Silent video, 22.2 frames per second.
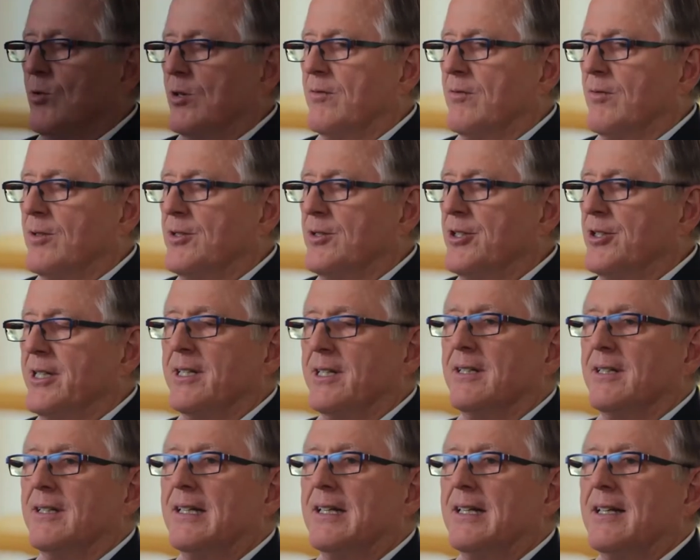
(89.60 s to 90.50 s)
worked for
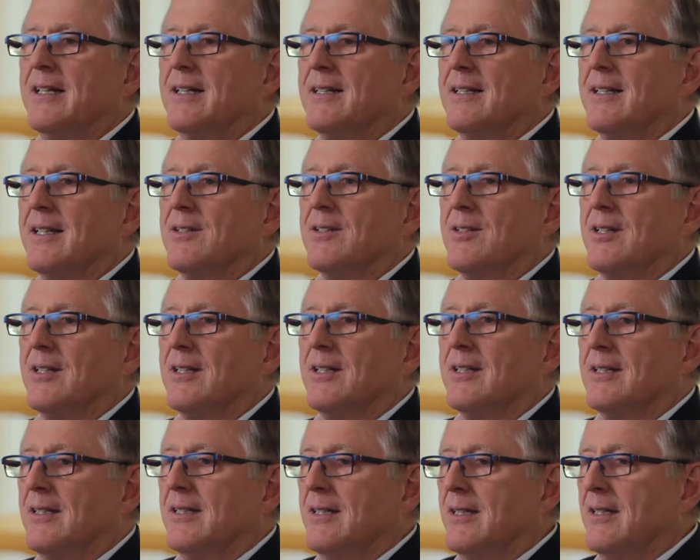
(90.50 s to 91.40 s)
Gene as a
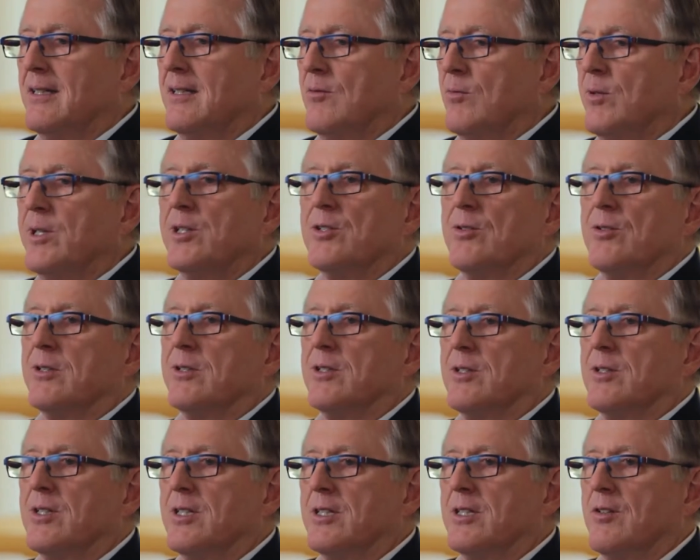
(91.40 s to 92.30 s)
research
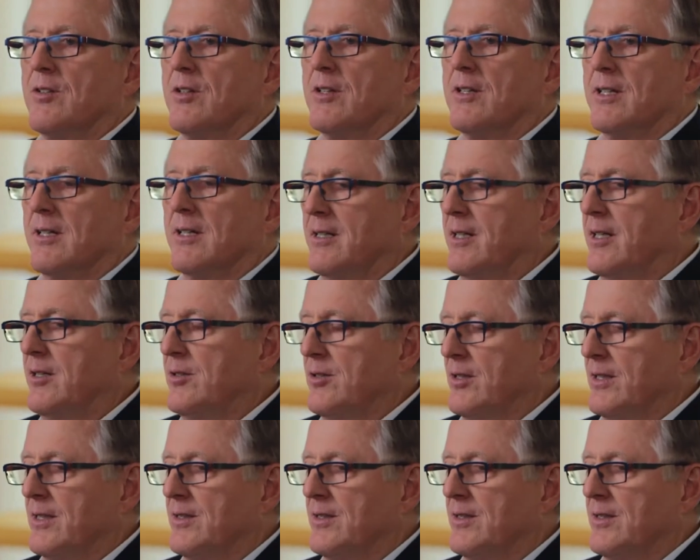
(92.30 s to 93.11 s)
assistant and teaching